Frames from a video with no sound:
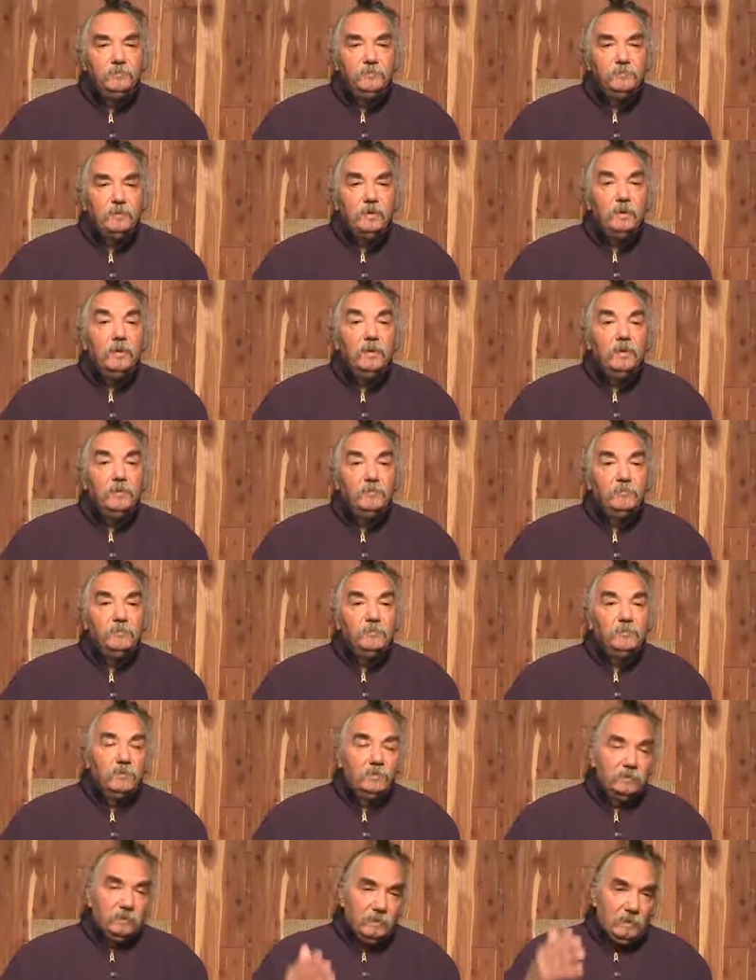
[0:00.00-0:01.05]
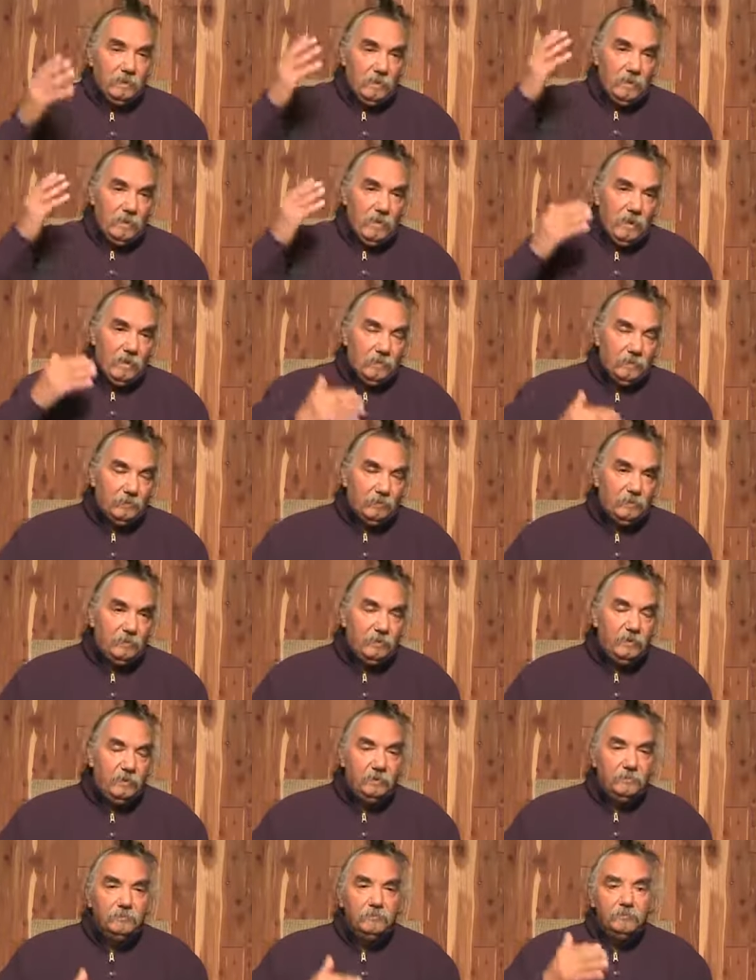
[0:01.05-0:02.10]
clear, so it's in and out
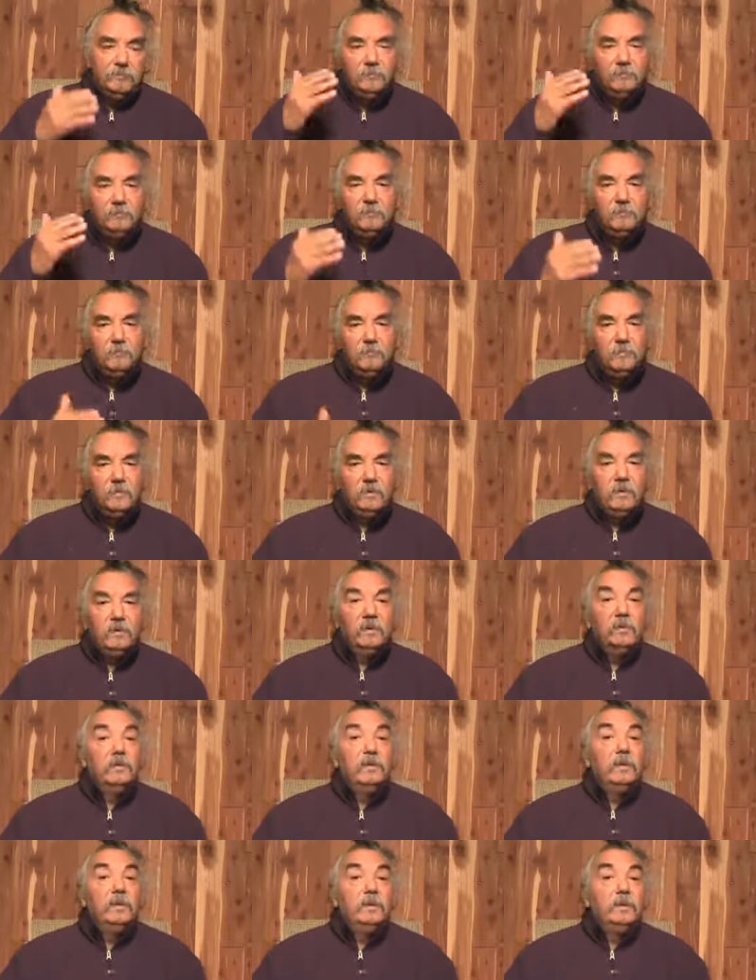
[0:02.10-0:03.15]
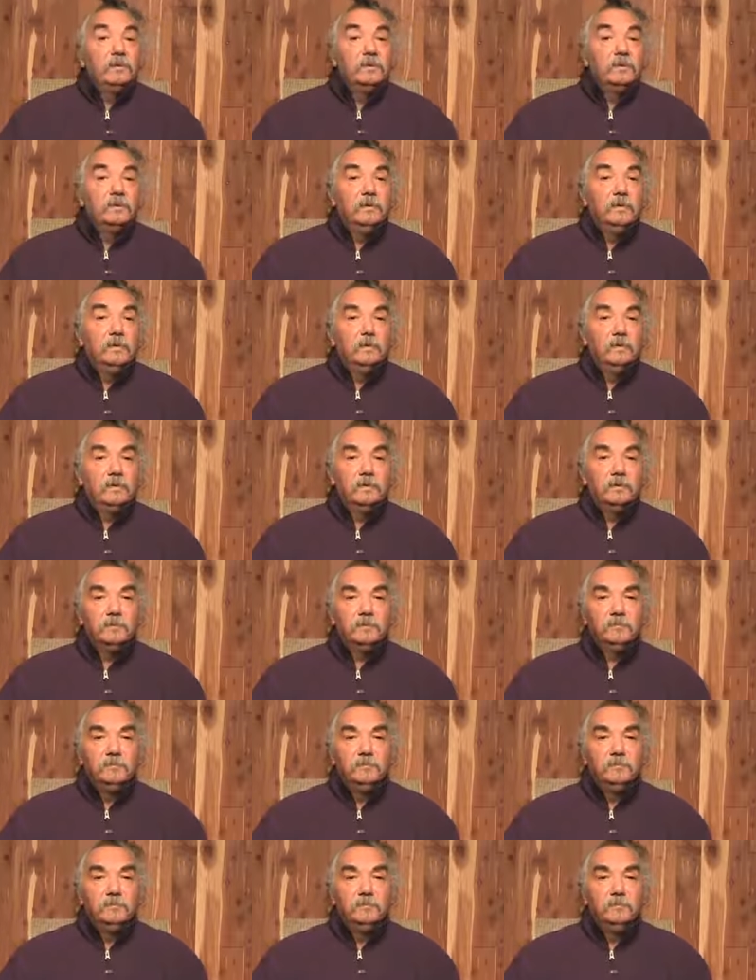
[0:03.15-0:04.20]
breathing. Clear radiance, in other words,
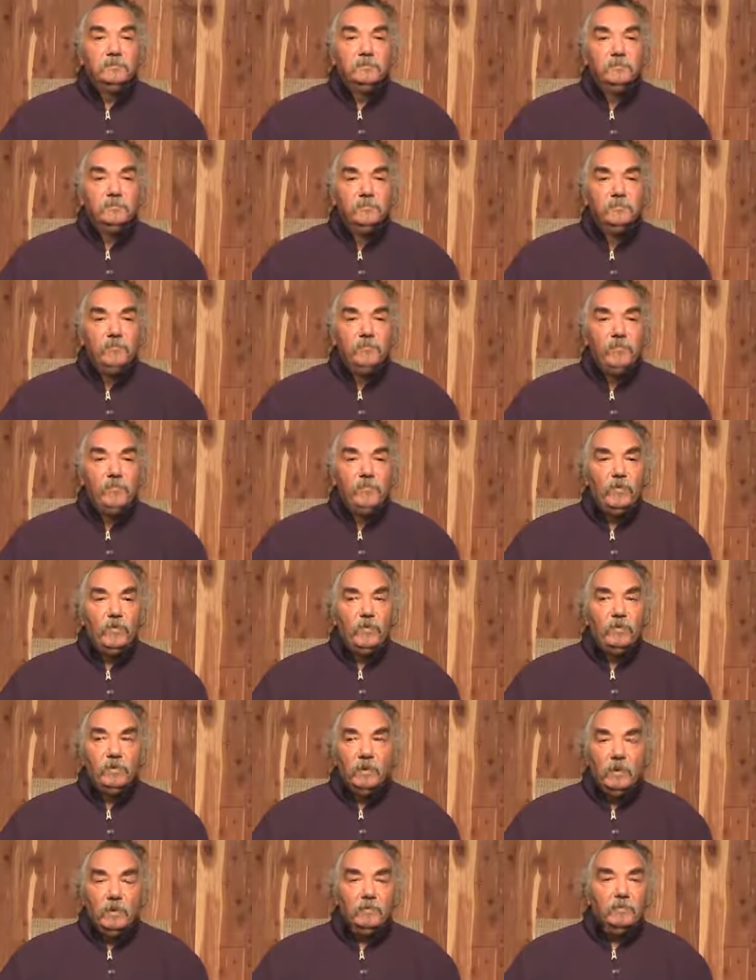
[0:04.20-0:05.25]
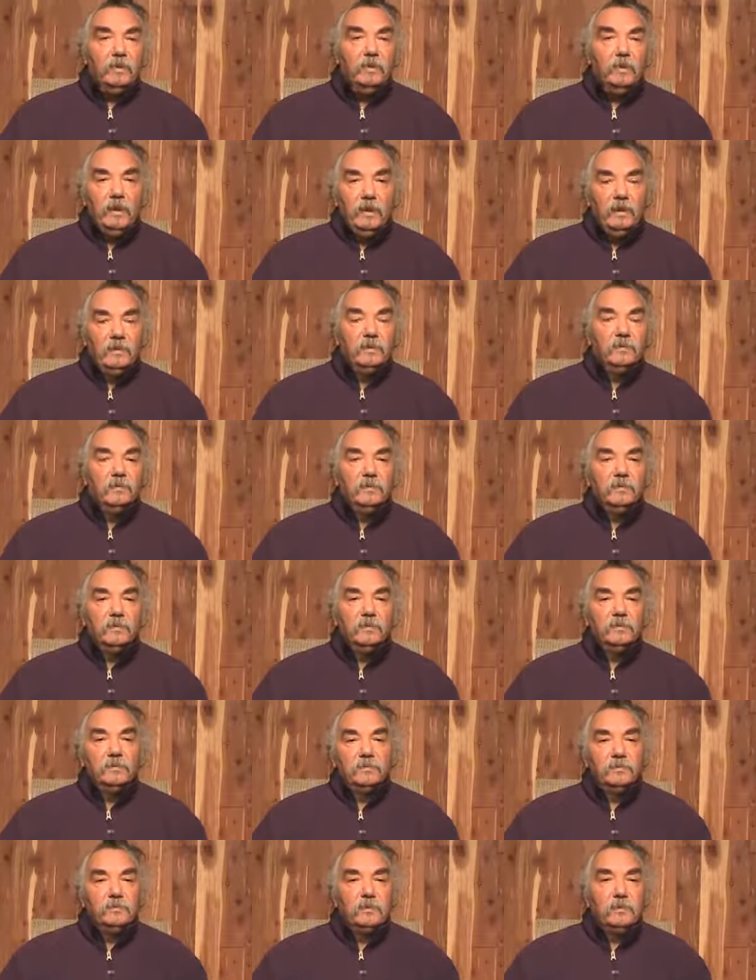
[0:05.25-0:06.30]
without adding all
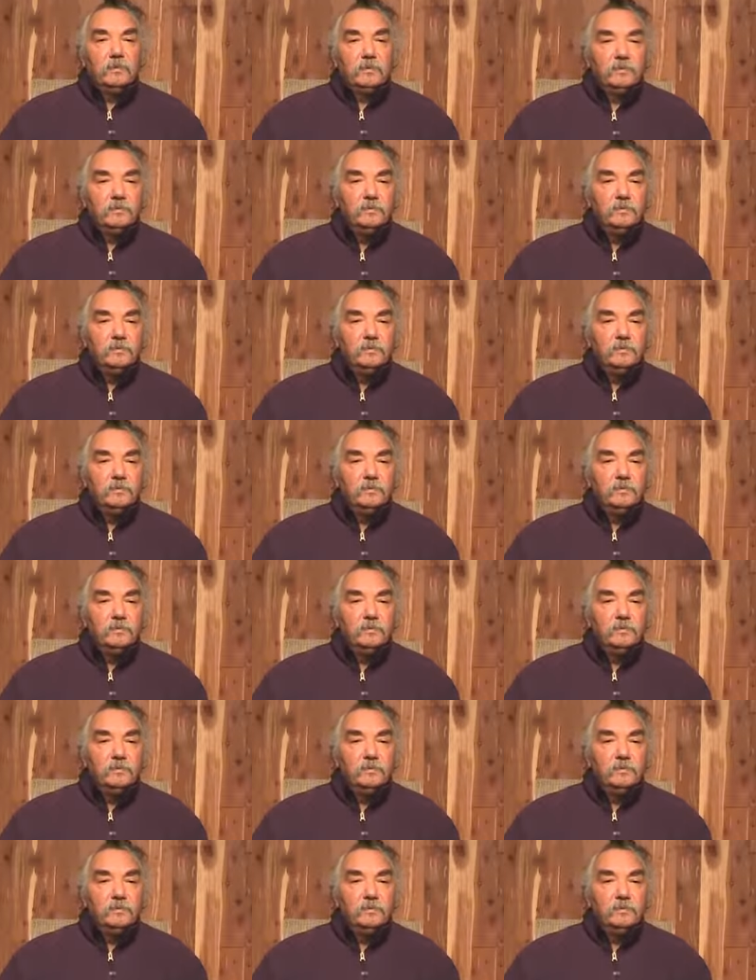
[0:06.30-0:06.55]
this junk.